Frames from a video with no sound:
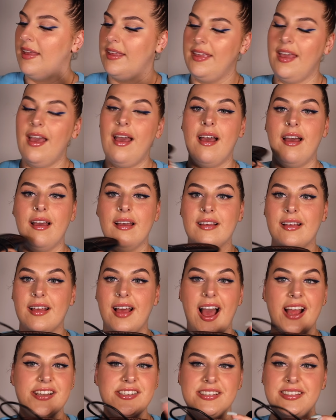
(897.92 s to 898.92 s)
Yeah,
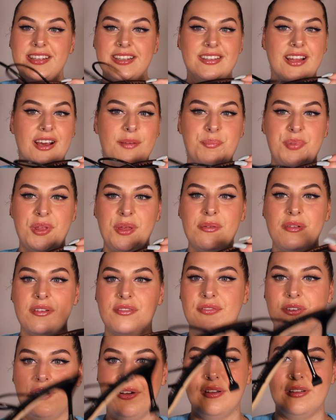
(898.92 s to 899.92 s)
I just think they're
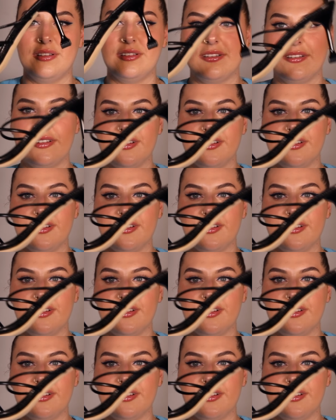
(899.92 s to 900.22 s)
beautiful.